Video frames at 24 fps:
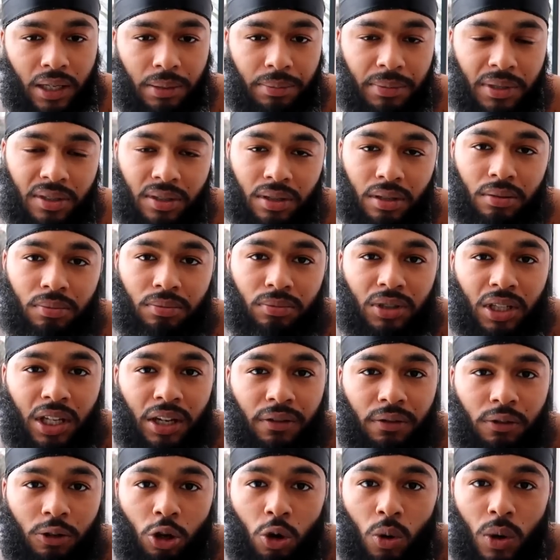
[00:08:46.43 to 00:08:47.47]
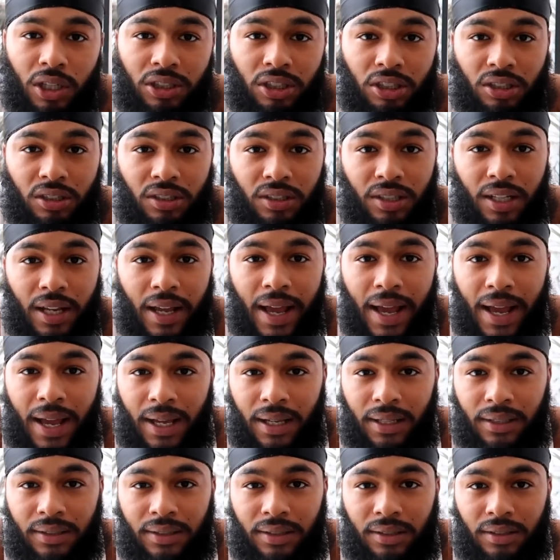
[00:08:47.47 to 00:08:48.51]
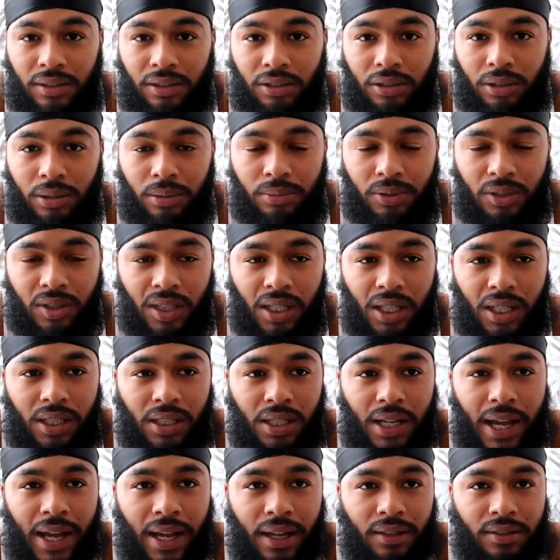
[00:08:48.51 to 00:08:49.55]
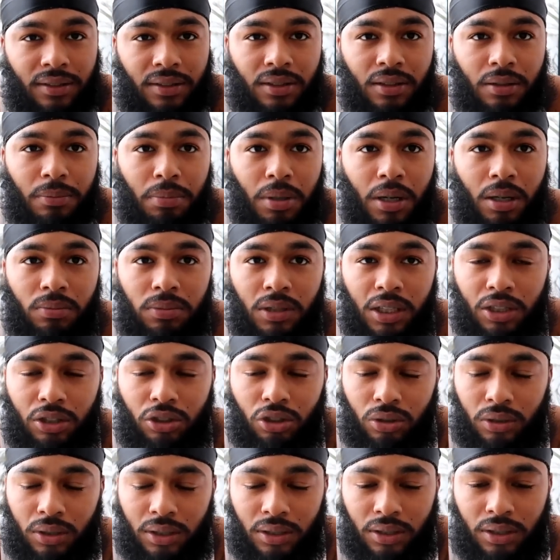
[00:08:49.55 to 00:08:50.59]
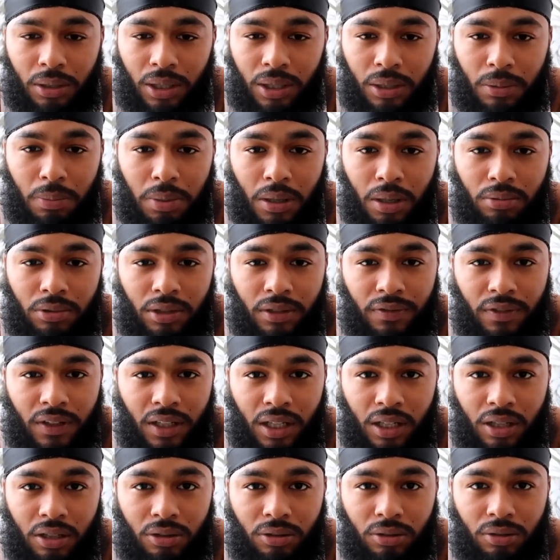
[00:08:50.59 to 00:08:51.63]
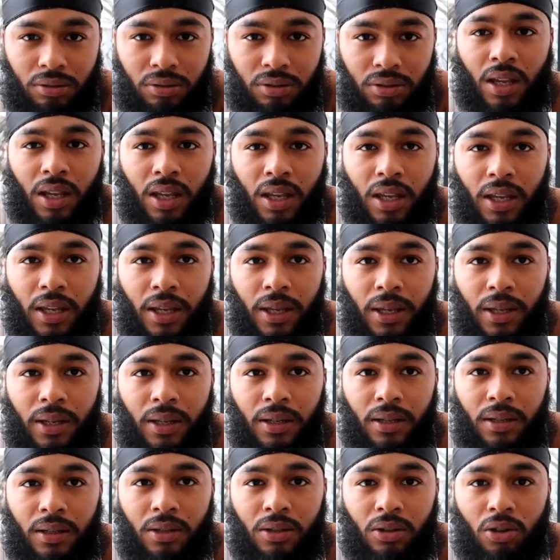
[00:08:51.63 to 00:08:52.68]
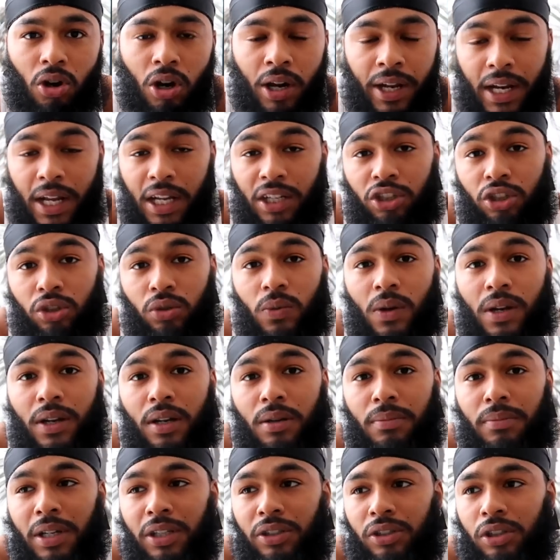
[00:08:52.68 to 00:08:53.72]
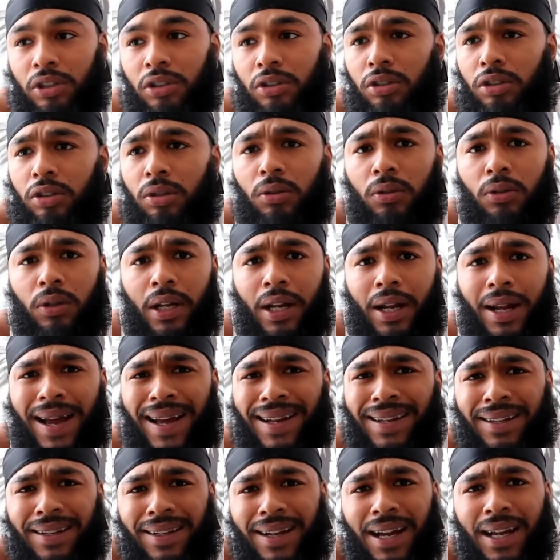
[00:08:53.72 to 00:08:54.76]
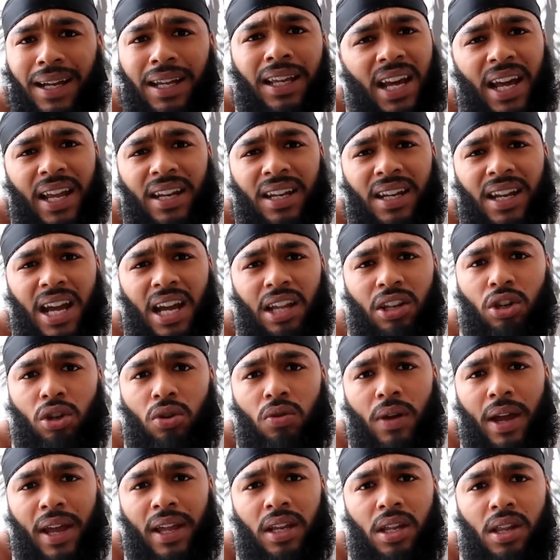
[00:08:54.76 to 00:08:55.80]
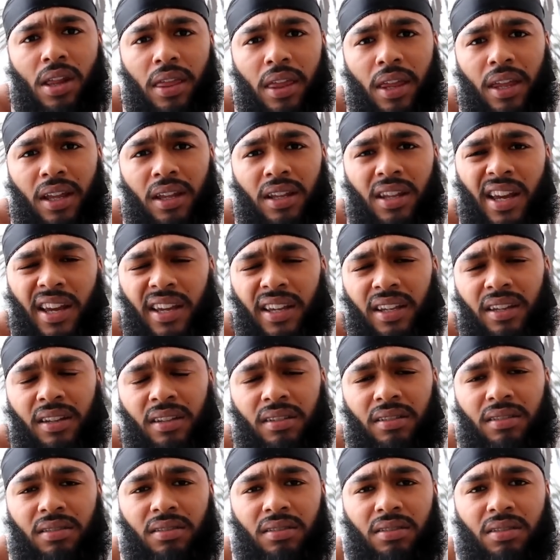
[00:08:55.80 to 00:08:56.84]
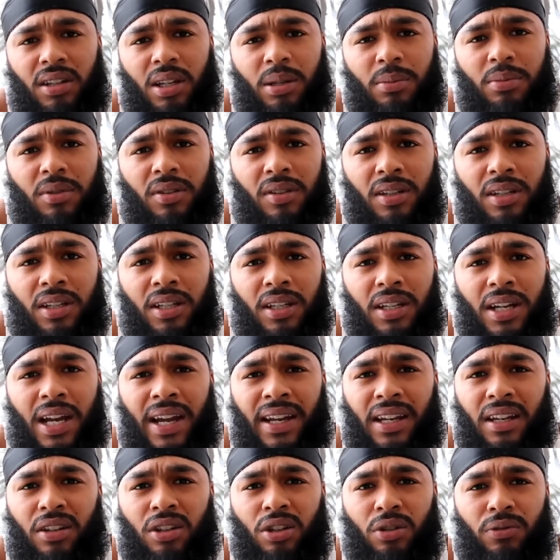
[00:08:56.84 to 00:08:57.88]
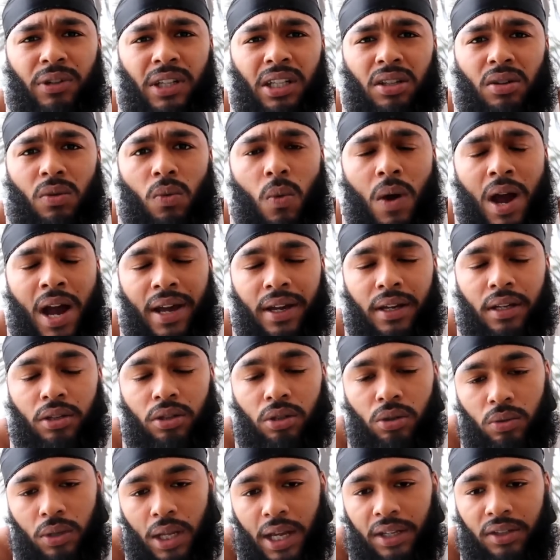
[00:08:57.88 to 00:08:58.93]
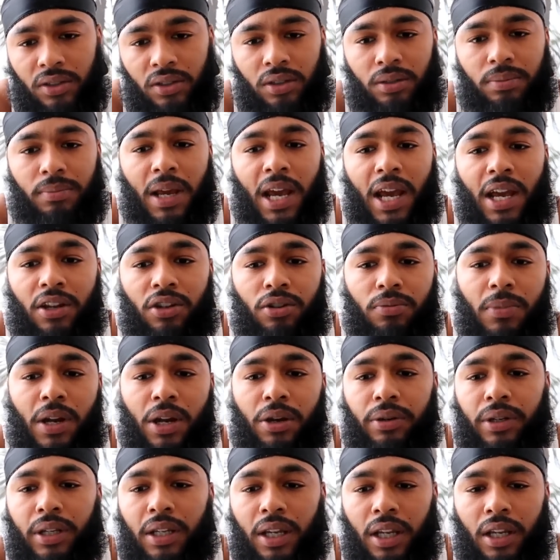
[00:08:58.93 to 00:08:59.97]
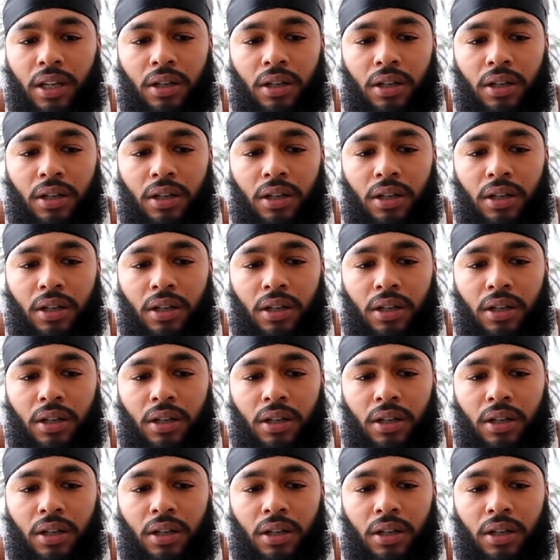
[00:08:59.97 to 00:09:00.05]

Give me some different questions to ask, you know what I'm saying? Ask in the public joint, in the public videos and Oh, and I just wanted to mention too that I did not I did not do anything like you know what I'm saying? I did, the reason why I didn't do like smash, Mary